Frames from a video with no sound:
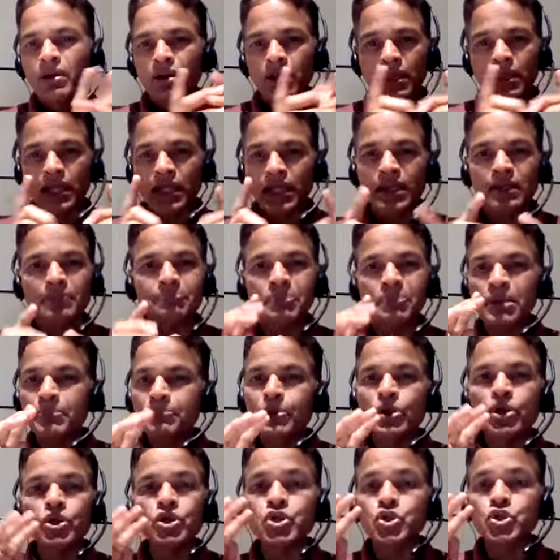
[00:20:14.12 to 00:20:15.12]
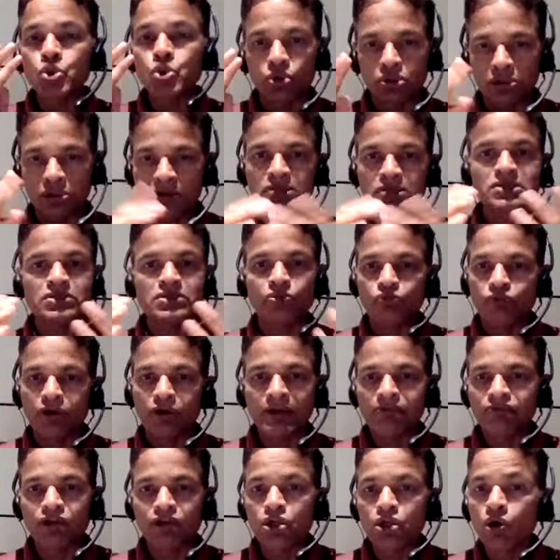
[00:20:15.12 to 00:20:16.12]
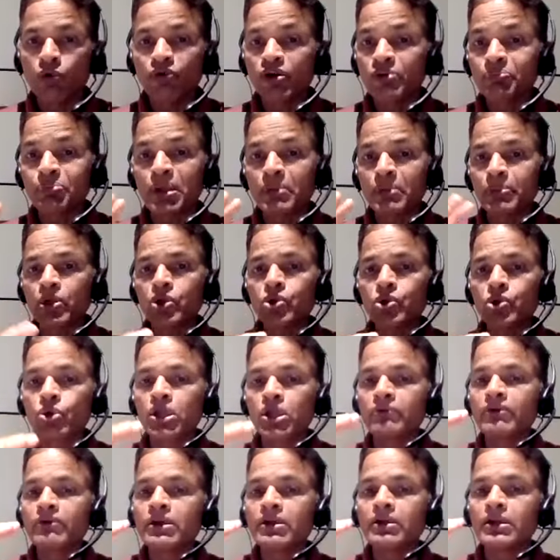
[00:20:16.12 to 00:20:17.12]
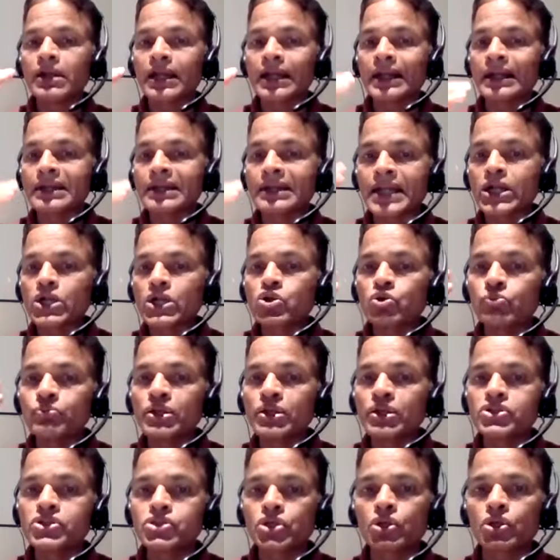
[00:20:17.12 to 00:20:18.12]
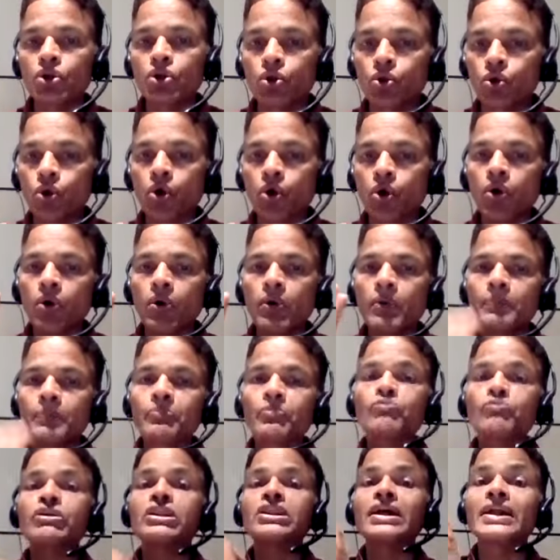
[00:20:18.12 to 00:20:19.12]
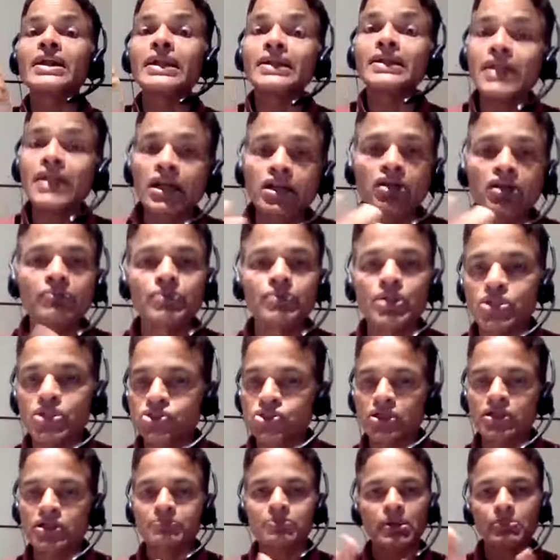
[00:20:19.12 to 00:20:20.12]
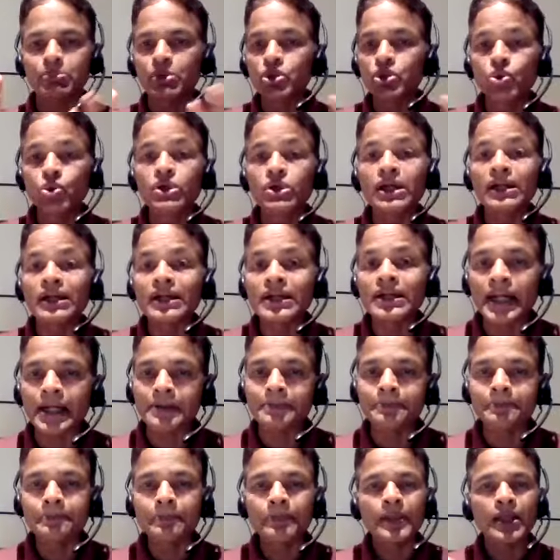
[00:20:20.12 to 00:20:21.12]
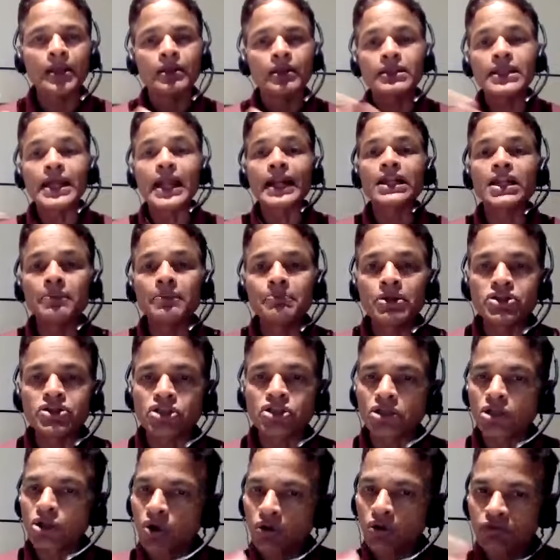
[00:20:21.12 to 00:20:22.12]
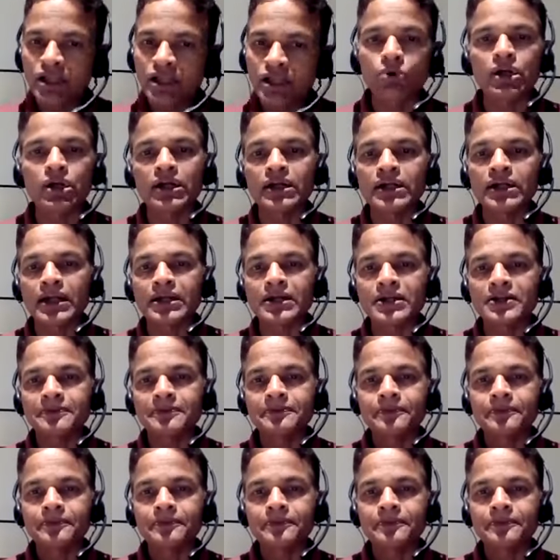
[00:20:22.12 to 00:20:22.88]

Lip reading: don't, very often people don't even intend to breach a law with the intent of breaching. People don't intend. They end up breaching the law without intent.